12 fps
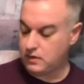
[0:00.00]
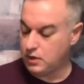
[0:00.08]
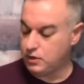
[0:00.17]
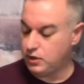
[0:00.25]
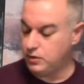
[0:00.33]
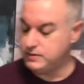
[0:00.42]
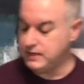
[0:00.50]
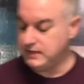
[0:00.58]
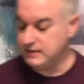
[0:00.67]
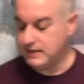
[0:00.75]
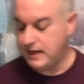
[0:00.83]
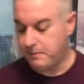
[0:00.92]
Goes into
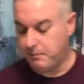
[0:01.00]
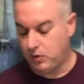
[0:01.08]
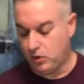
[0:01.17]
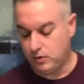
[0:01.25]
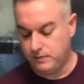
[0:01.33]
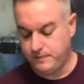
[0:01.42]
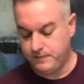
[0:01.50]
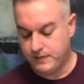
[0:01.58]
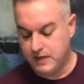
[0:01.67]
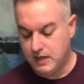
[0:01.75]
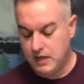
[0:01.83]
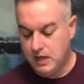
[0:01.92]
that bowl,
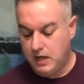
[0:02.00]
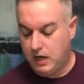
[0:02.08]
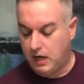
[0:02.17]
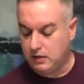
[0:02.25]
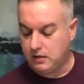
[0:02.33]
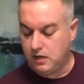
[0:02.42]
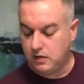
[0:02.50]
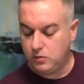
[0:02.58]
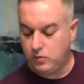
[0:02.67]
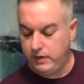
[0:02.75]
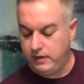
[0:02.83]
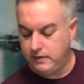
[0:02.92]
along
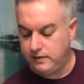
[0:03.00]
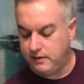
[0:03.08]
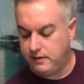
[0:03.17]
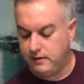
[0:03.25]
with